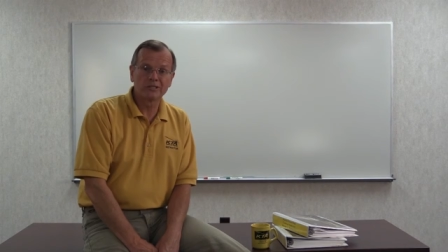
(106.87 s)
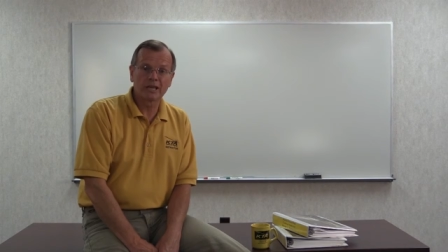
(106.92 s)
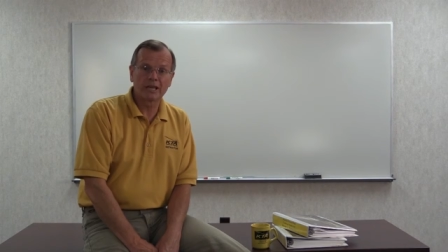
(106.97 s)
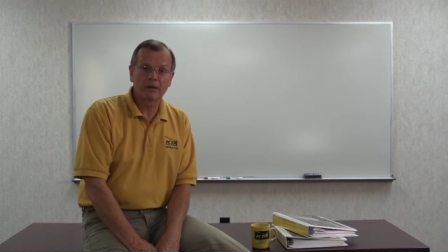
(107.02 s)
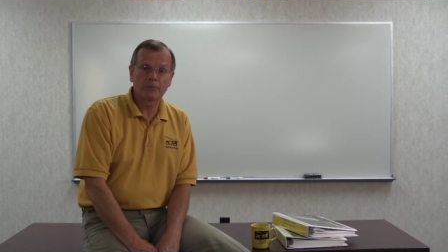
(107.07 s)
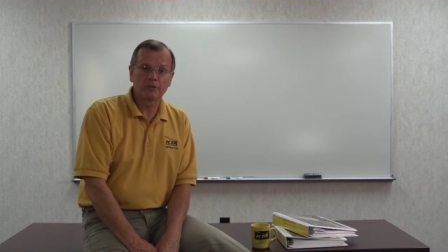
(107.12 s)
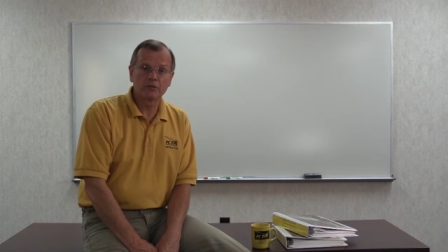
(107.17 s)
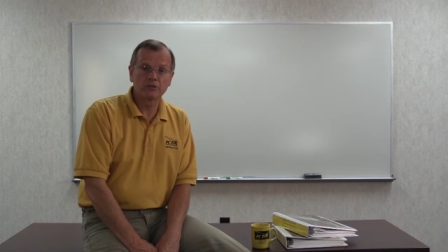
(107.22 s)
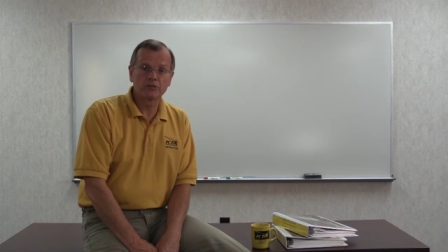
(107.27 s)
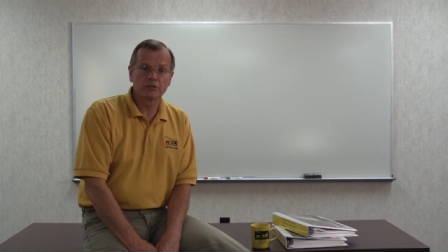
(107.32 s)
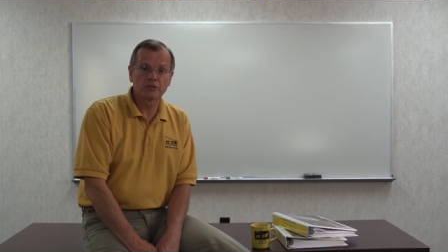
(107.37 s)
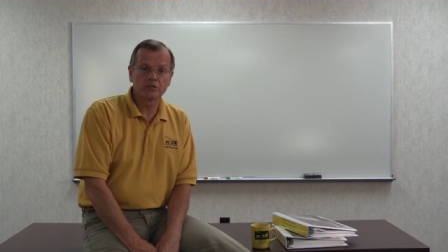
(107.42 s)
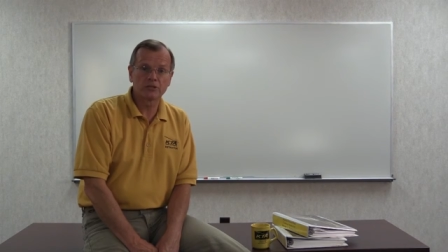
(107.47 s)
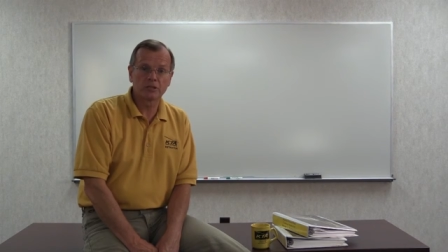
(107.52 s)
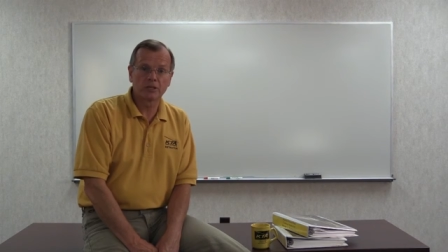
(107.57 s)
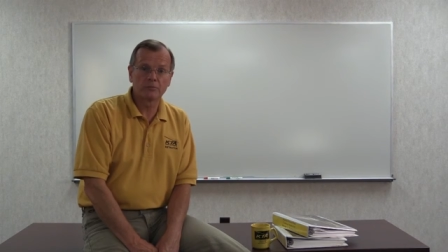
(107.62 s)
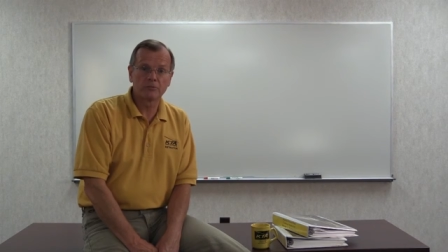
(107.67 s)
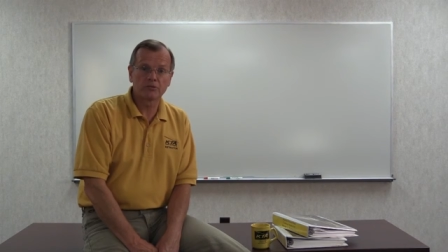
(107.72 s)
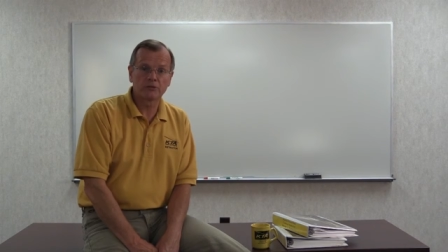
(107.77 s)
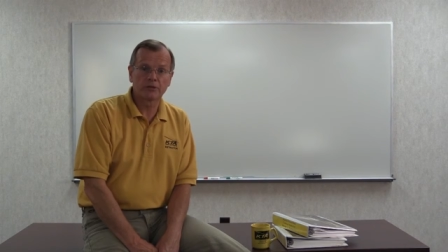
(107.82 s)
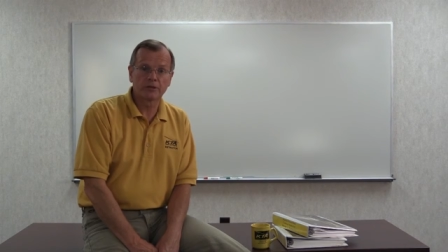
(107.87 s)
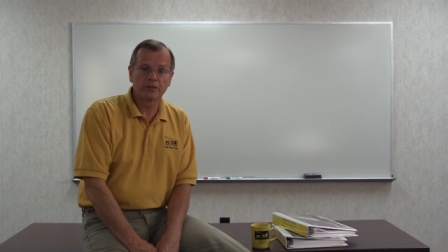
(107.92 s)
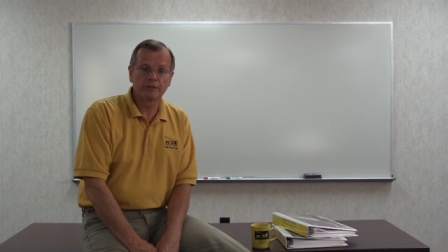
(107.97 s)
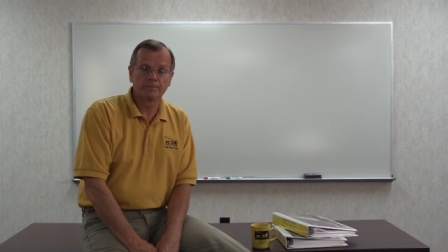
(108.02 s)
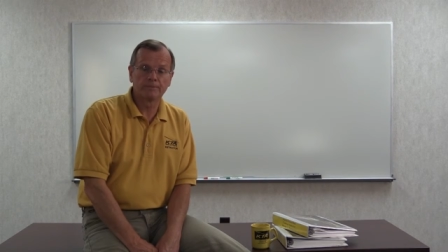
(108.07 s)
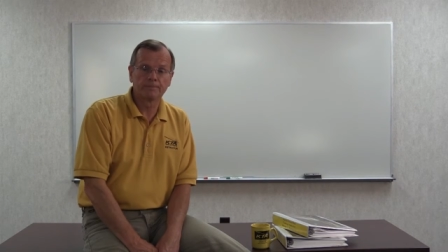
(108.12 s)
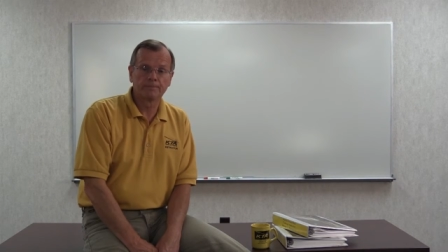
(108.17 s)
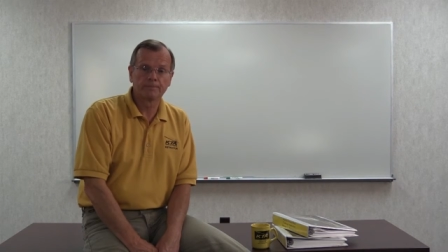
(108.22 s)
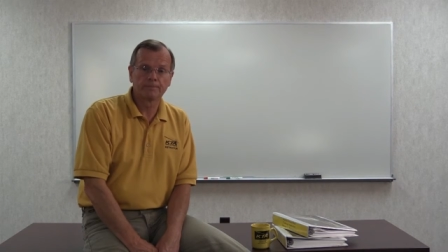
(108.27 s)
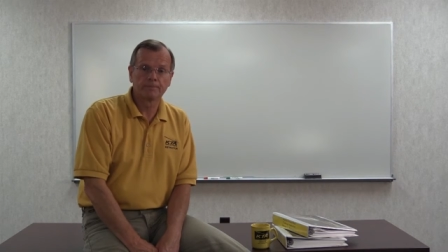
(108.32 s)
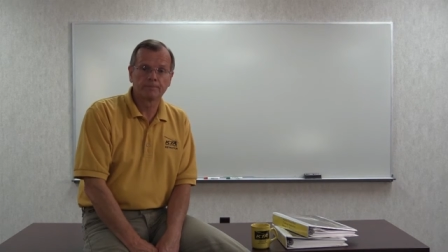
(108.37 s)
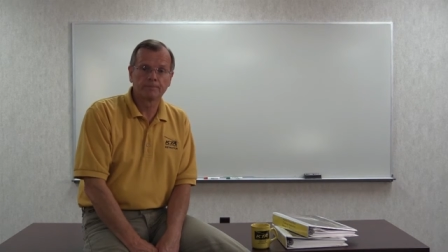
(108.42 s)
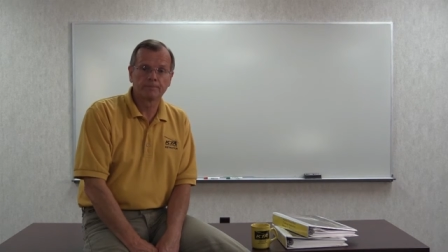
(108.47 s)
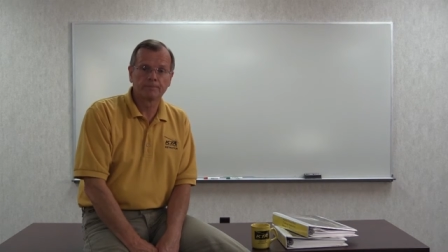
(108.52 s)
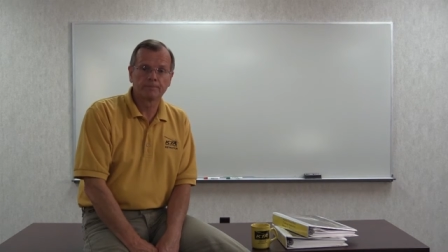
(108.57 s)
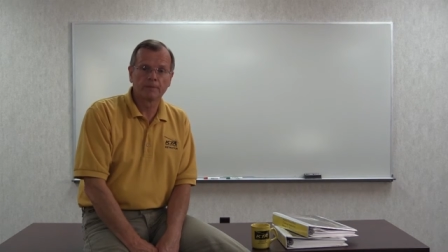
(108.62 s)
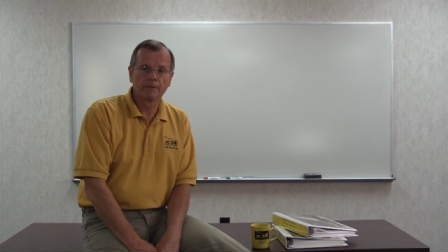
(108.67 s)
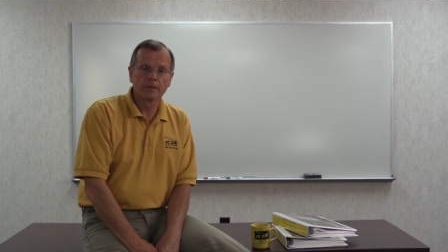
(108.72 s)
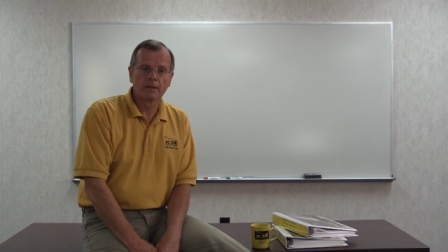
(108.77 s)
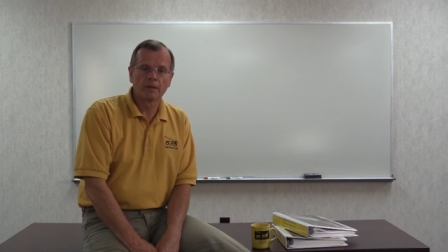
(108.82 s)
damage to the substrate.
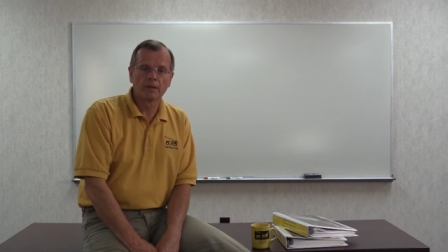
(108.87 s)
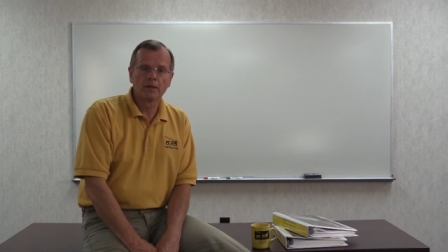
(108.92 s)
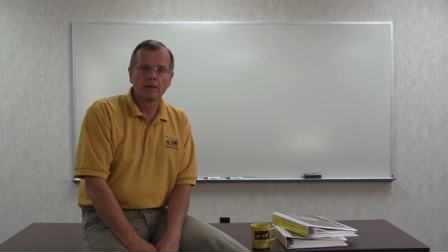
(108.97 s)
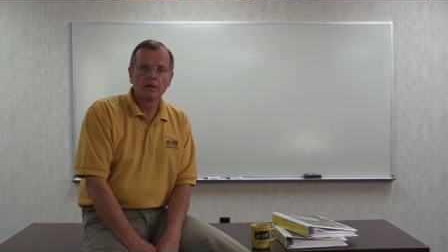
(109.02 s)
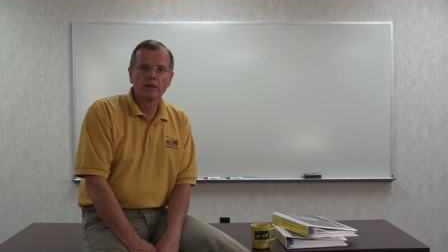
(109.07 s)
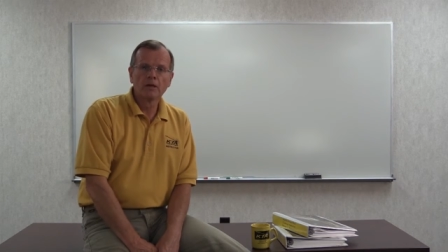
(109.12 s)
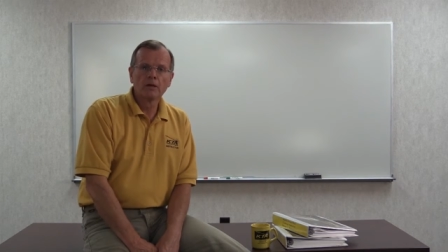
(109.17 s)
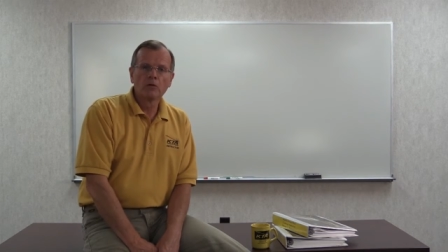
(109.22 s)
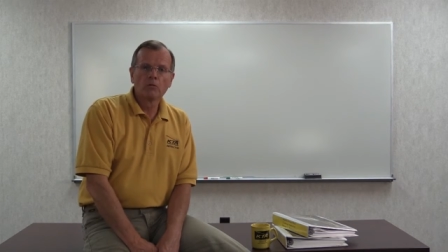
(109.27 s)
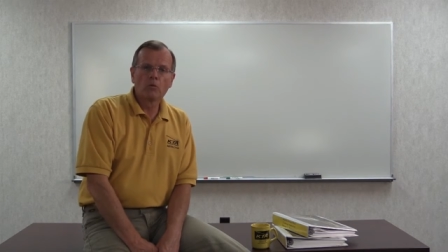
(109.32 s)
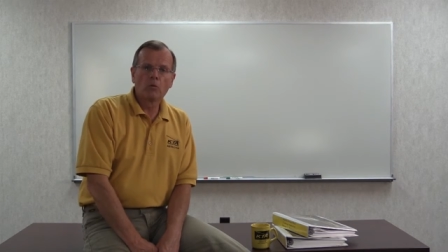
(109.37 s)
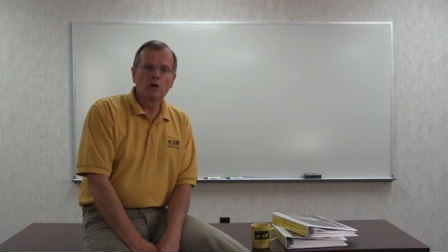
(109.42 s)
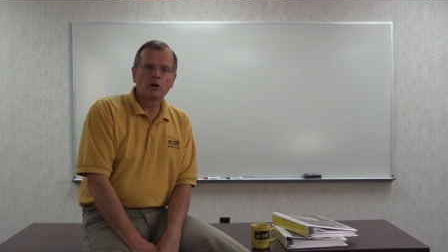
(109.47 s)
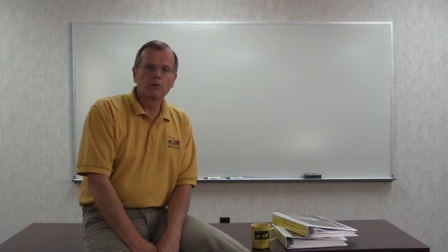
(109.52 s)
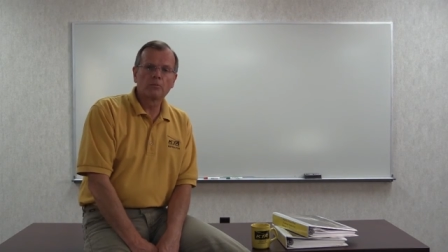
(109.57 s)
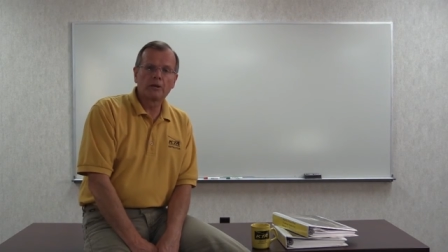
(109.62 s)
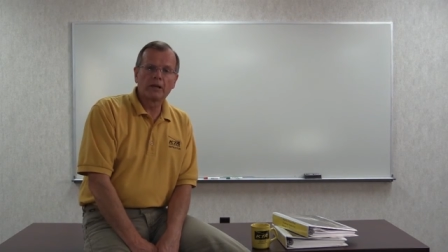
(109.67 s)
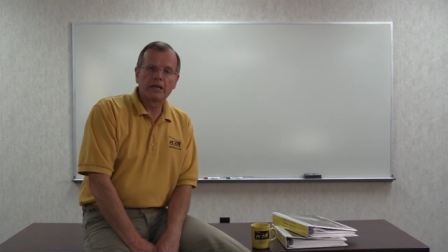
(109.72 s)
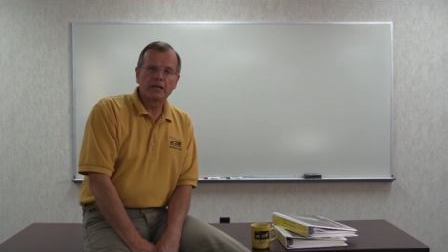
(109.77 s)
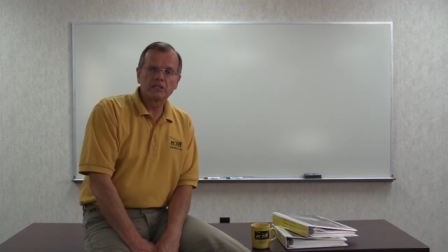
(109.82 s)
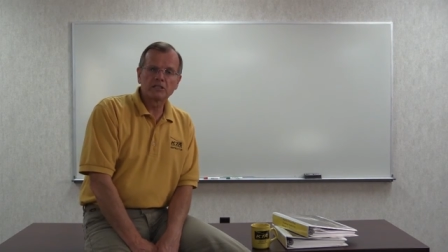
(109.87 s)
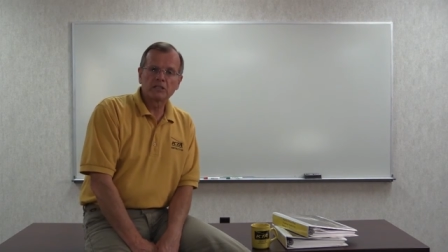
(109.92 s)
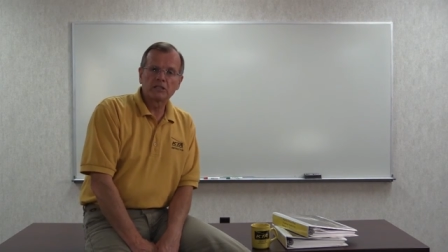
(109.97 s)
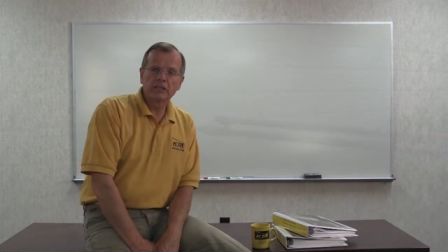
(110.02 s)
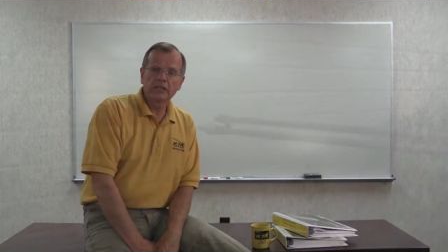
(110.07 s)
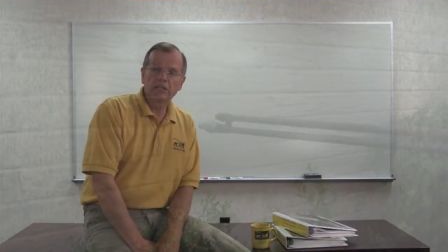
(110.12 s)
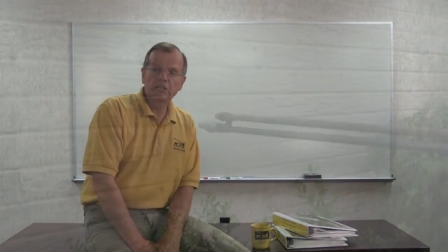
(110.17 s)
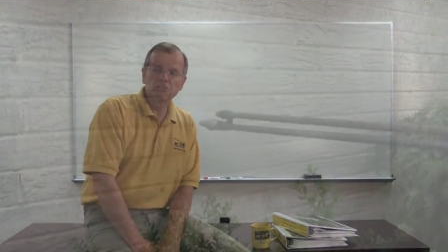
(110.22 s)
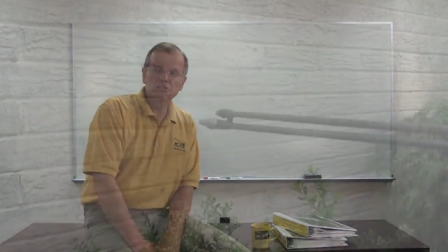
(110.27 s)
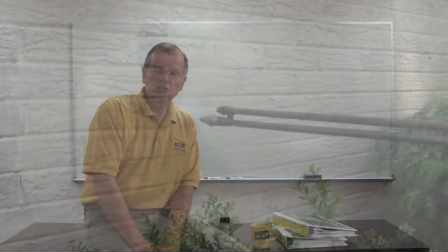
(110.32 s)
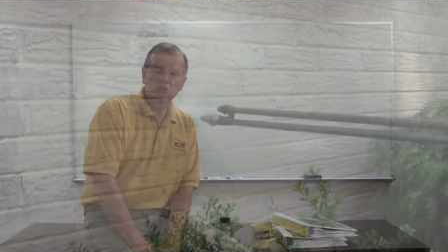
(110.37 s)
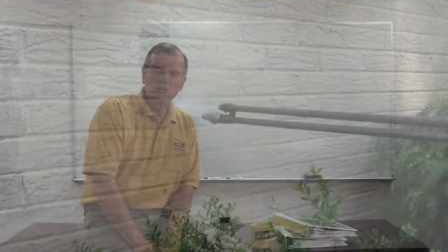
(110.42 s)
Water blast cleaning is